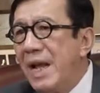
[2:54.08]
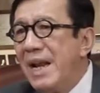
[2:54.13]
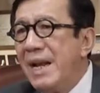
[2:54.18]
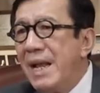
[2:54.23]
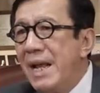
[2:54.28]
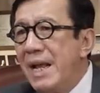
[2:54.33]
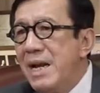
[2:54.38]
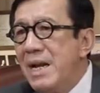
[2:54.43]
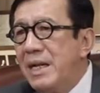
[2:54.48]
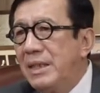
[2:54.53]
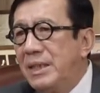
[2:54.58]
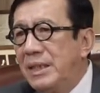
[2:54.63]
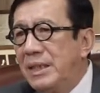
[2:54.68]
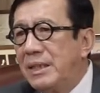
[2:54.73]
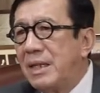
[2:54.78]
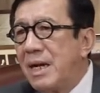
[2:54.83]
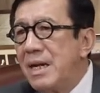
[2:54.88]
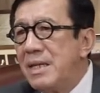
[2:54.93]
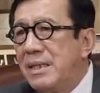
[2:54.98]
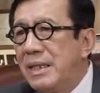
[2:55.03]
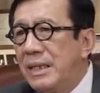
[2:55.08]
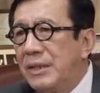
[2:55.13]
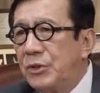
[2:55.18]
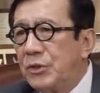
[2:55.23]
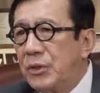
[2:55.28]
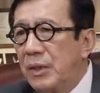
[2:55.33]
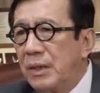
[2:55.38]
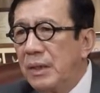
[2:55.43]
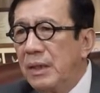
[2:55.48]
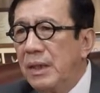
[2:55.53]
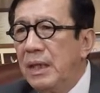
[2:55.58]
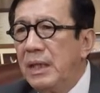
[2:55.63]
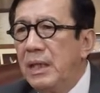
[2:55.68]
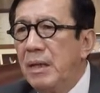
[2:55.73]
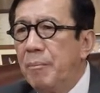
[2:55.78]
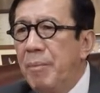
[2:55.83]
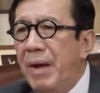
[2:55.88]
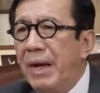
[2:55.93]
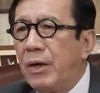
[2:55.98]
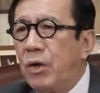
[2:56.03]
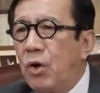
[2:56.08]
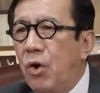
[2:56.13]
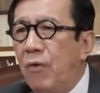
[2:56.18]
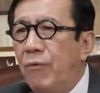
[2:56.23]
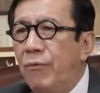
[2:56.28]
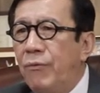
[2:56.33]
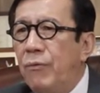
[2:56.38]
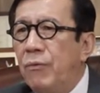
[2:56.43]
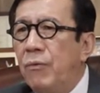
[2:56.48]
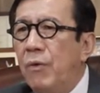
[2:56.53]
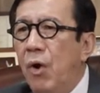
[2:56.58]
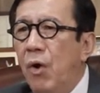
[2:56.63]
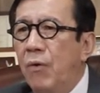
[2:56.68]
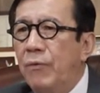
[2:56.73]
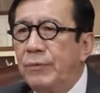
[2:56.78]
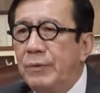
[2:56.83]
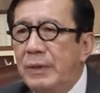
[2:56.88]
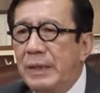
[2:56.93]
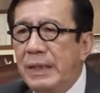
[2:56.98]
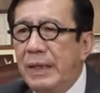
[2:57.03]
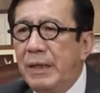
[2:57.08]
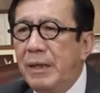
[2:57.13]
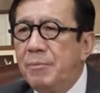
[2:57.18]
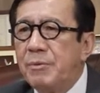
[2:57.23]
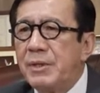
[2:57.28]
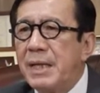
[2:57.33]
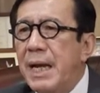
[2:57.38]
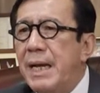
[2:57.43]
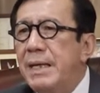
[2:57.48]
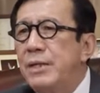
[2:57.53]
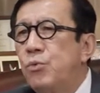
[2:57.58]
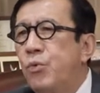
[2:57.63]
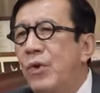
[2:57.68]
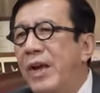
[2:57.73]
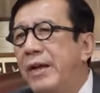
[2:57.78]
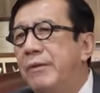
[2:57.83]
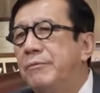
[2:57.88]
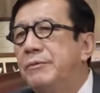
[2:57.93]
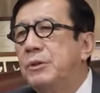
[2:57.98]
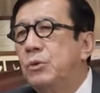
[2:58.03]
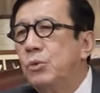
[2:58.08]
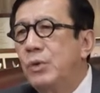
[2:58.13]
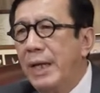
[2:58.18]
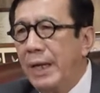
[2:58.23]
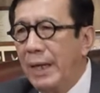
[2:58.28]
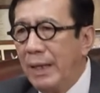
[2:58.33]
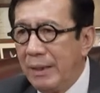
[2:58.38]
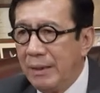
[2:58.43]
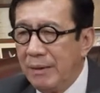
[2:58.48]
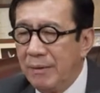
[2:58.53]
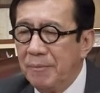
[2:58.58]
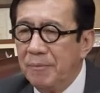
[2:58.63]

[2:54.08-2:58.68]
and energy transition in the backdrop of deep science waves today.